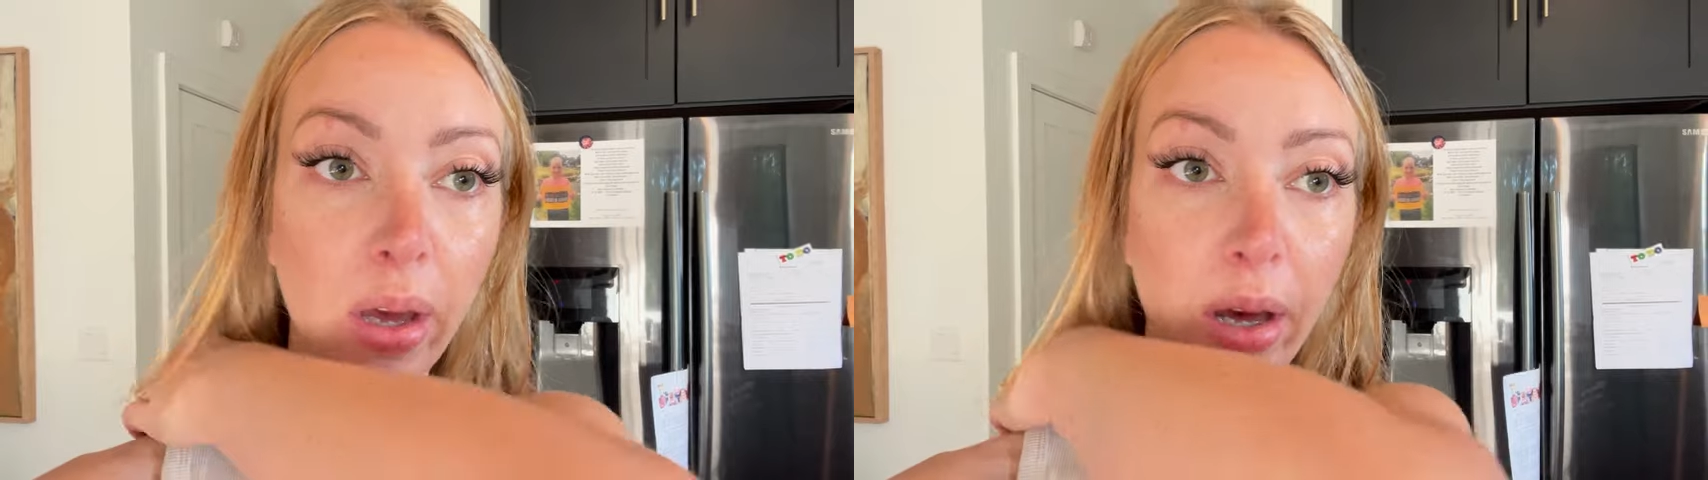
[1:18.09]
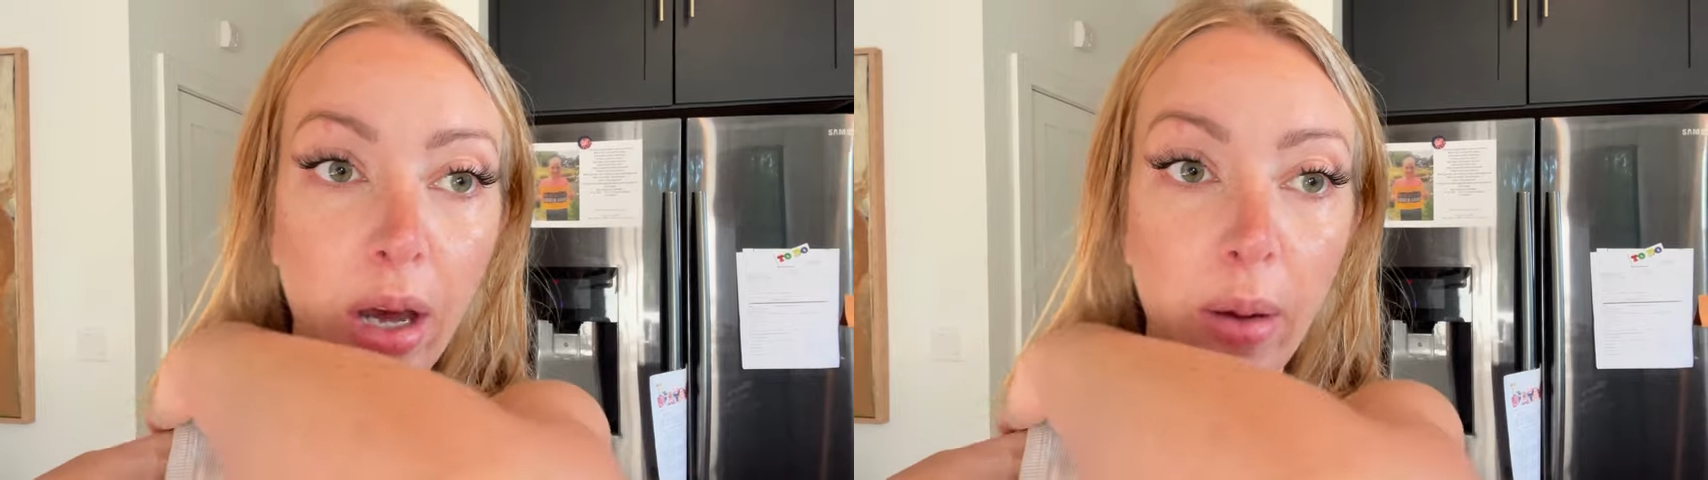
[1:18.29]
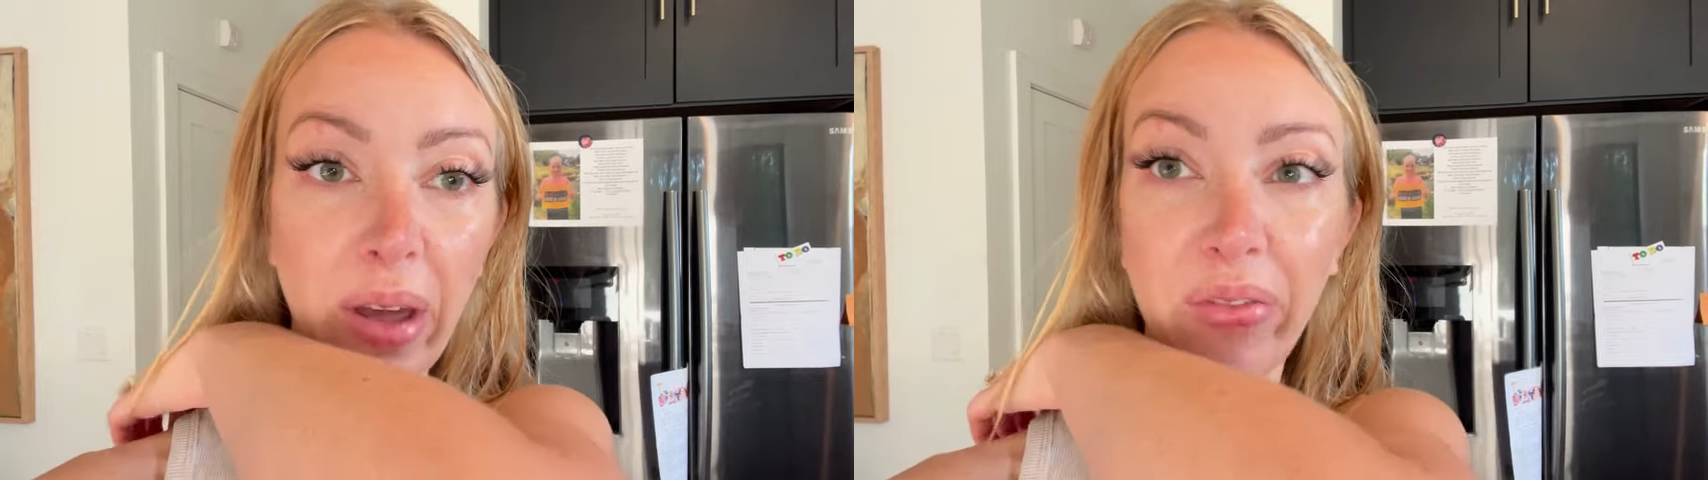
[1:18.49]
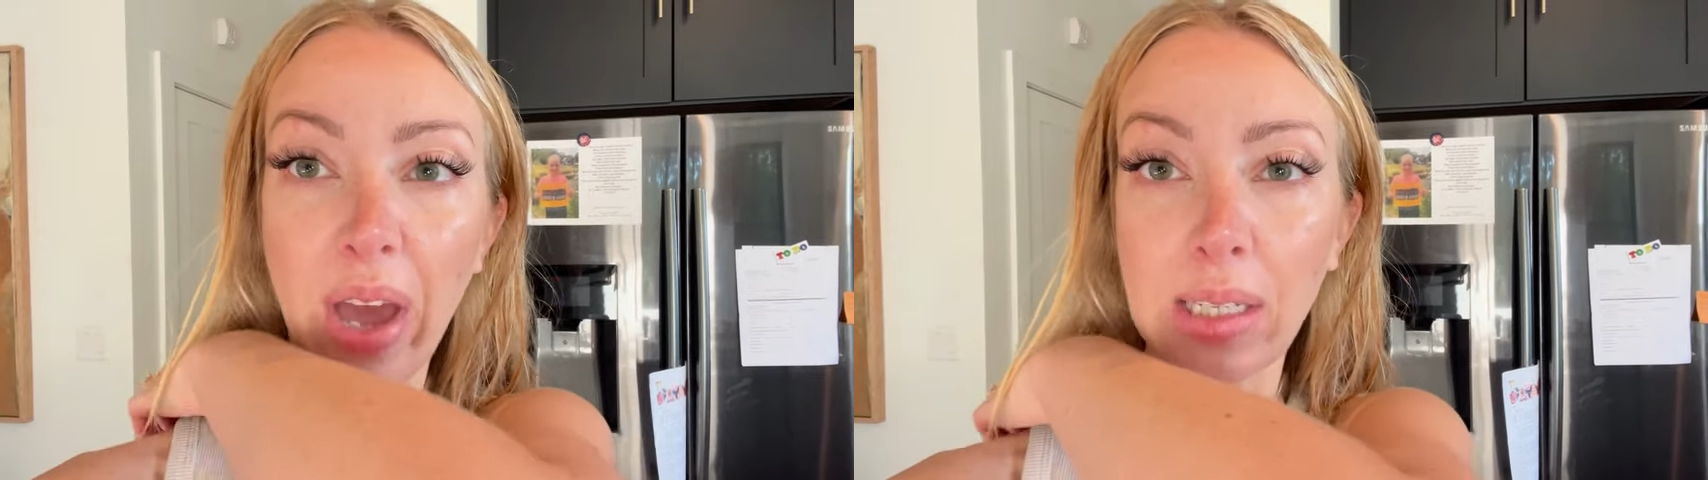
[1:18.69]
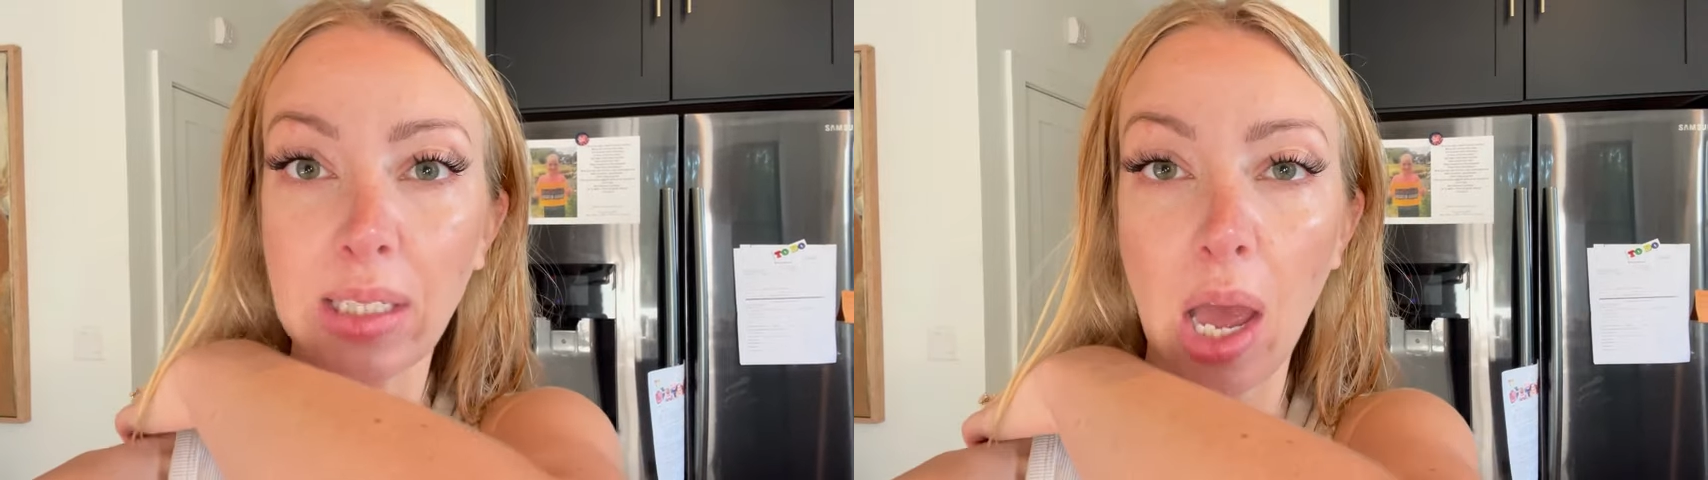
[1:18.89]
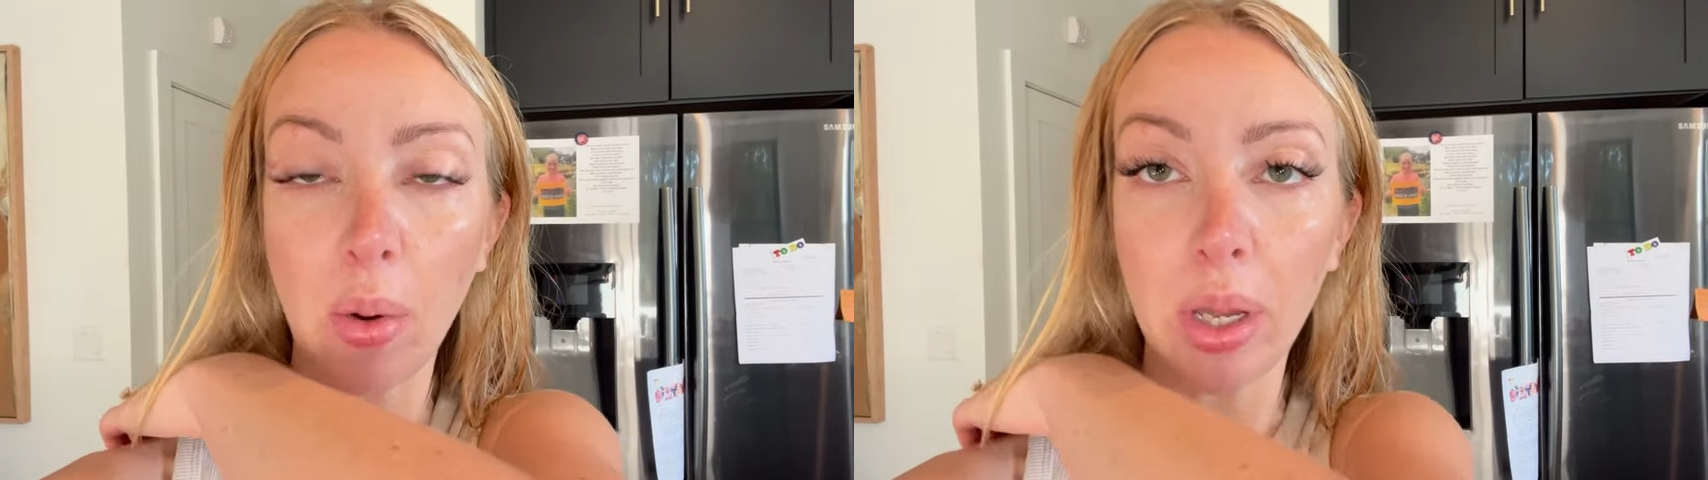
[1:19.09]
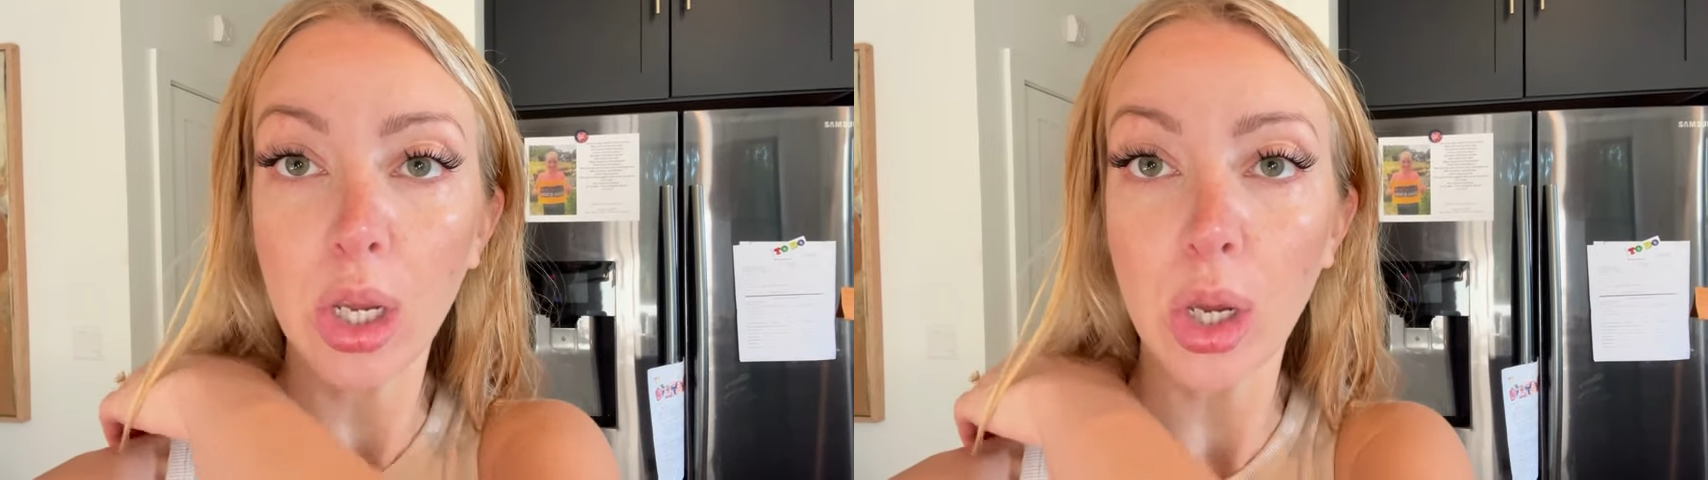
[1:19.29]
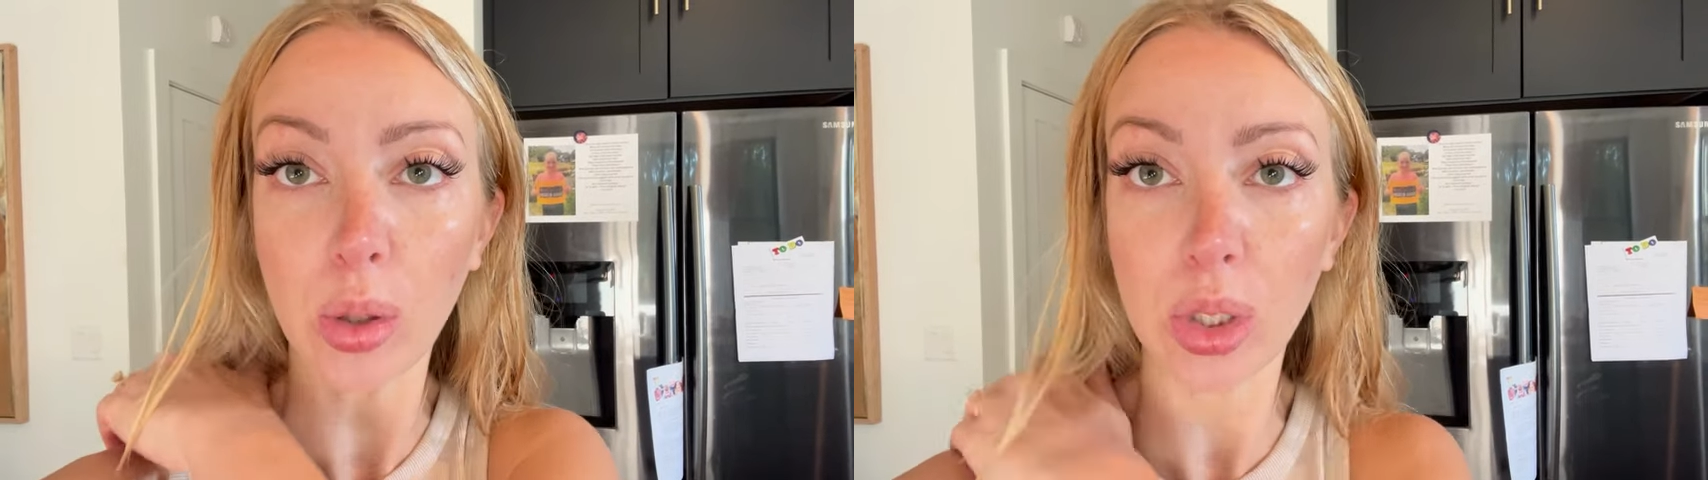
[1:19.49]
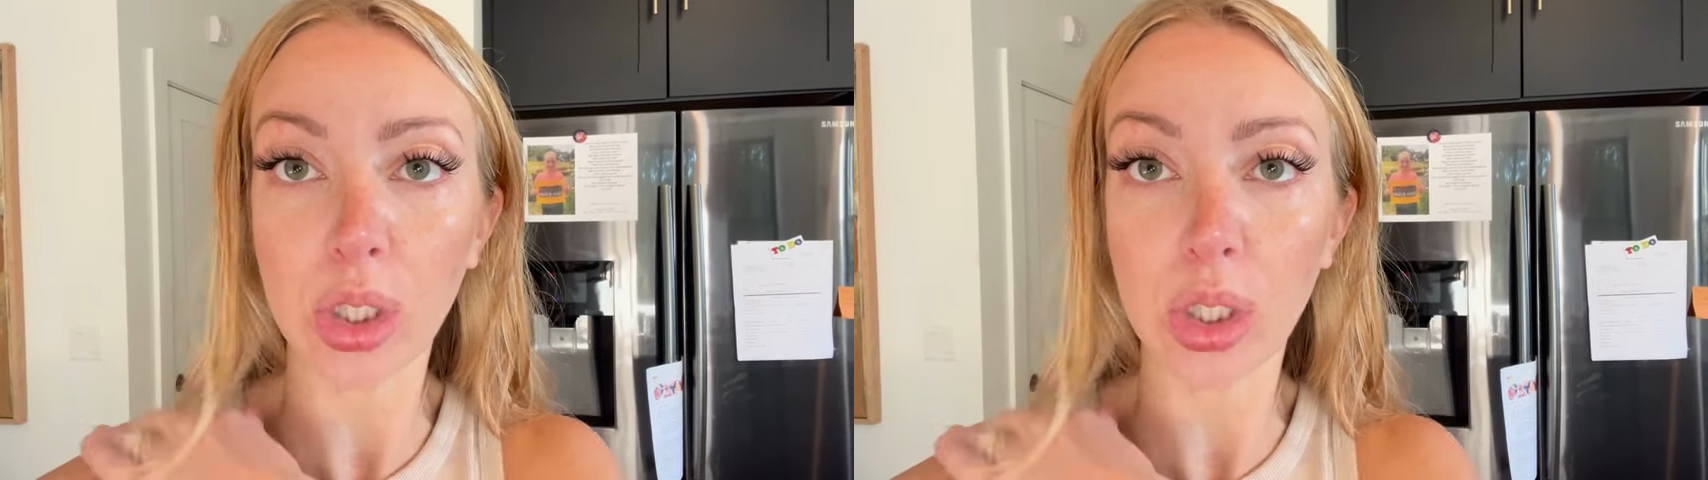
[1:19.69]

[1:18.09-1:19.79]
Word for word: um, affects how it goes.